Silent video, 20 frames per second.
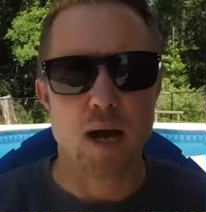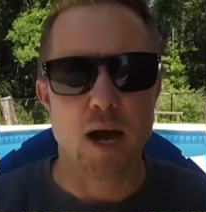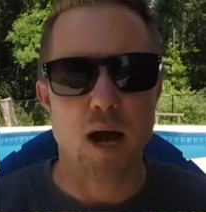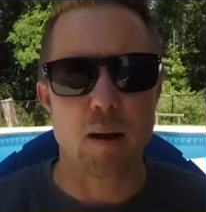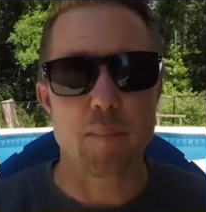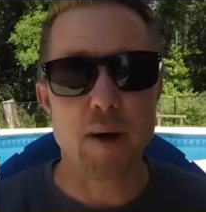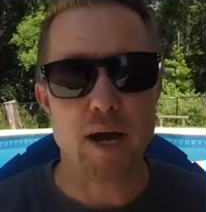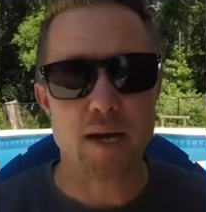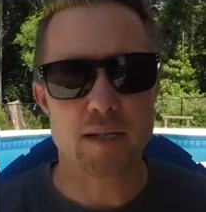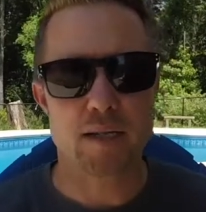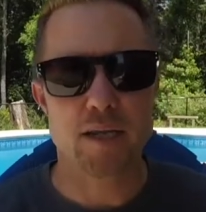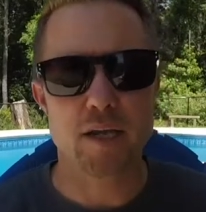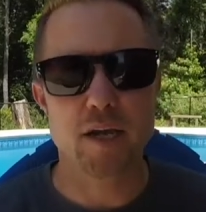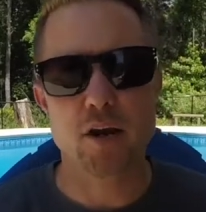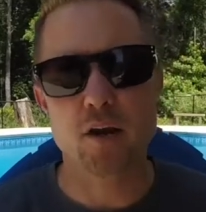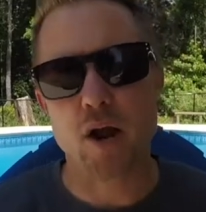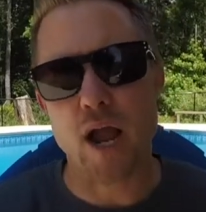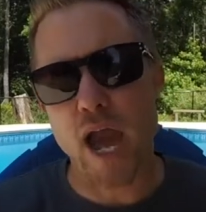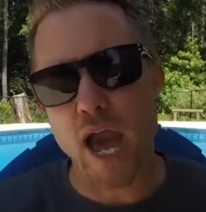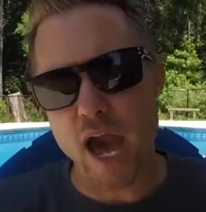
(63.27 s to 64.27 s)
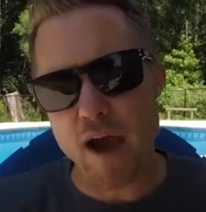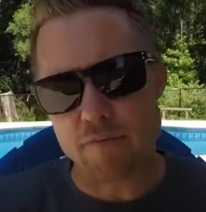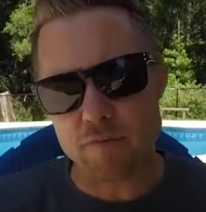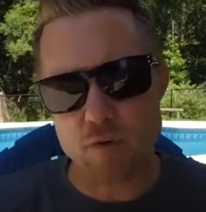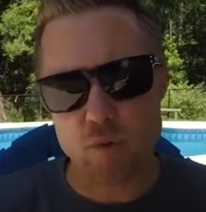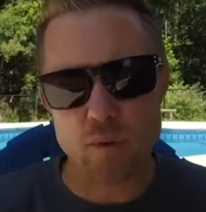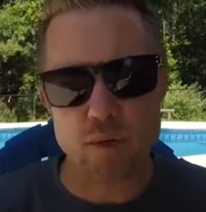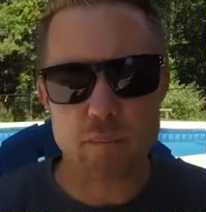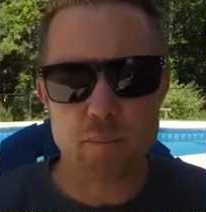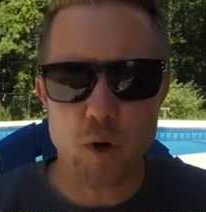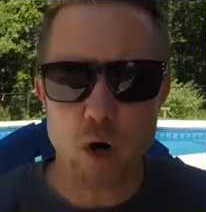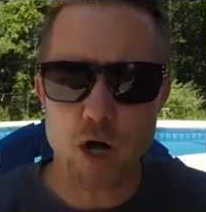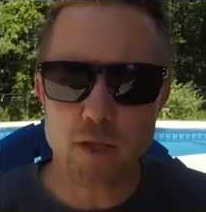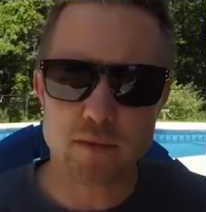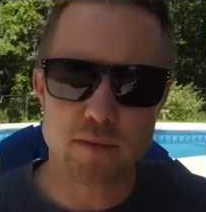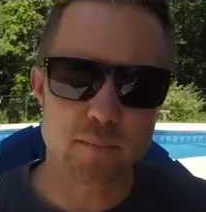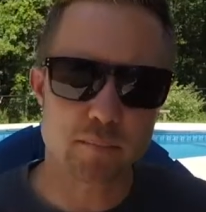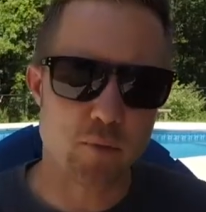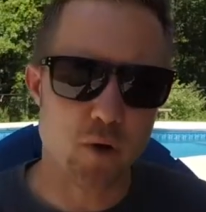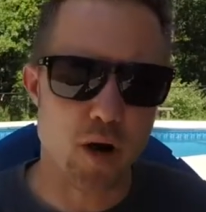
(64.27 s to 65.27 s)
About a year after we
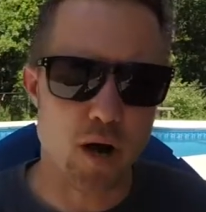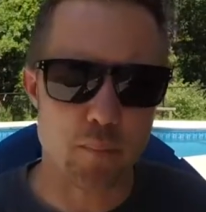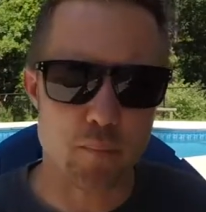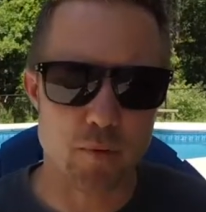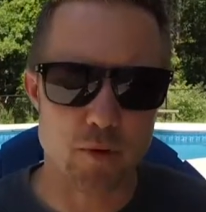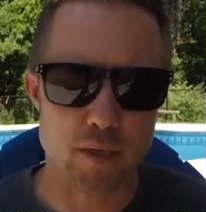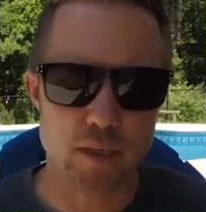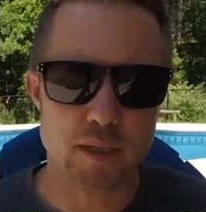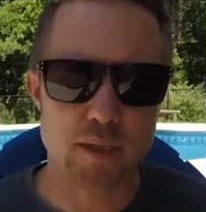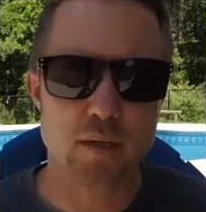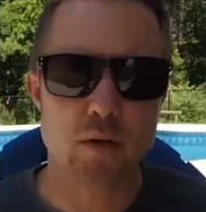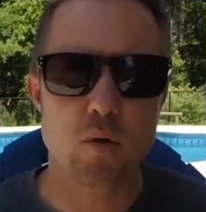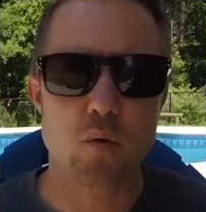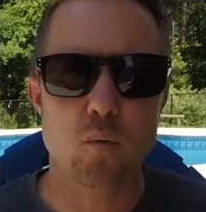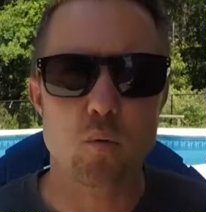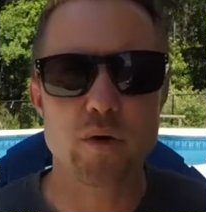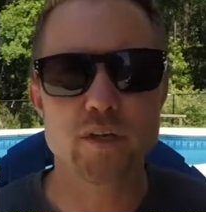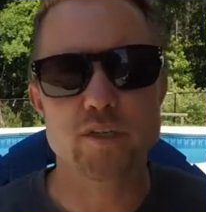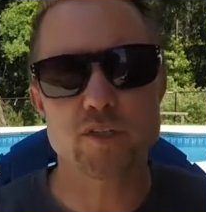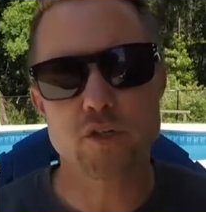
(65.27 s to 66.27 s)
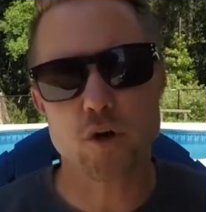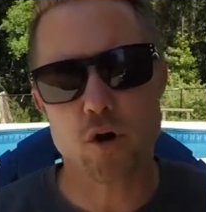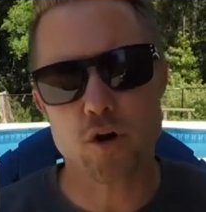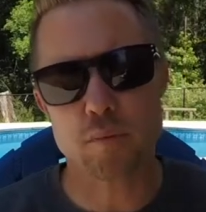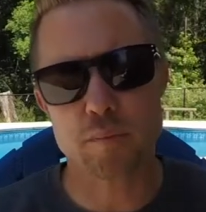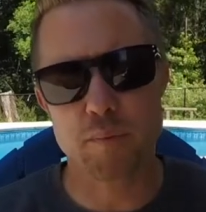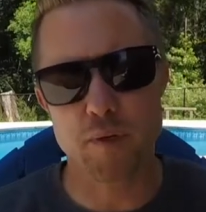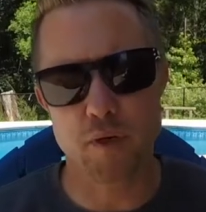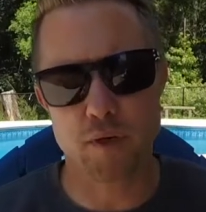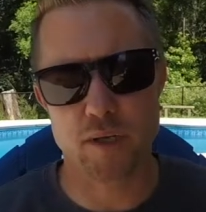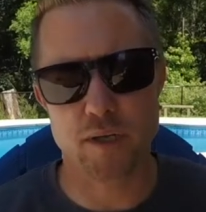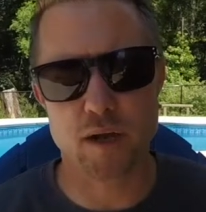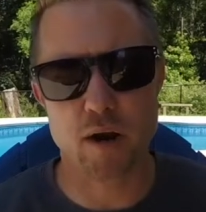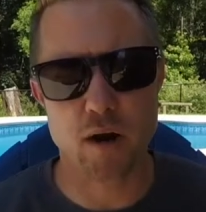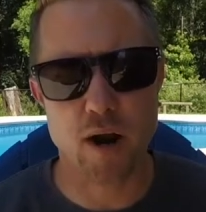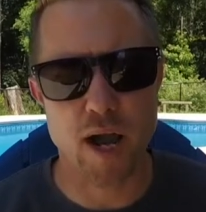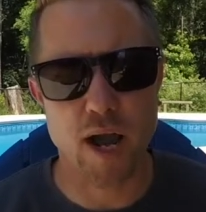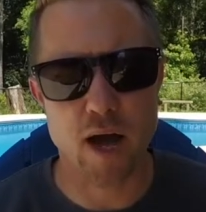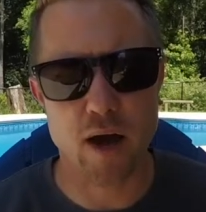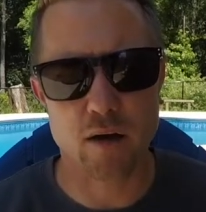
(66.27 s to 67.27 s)
bought the property, we started building
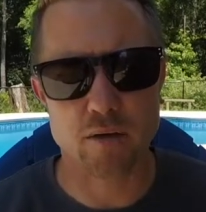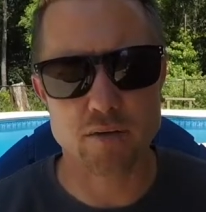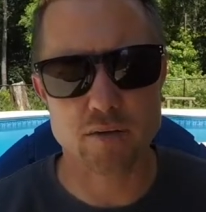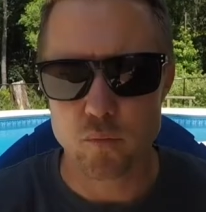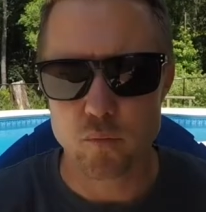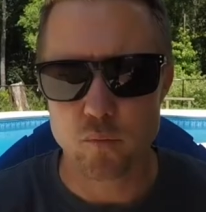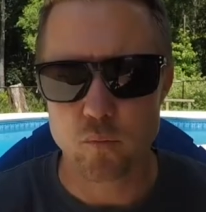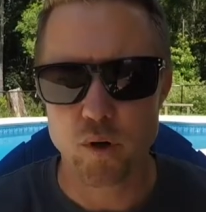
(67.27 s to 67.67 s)
our house.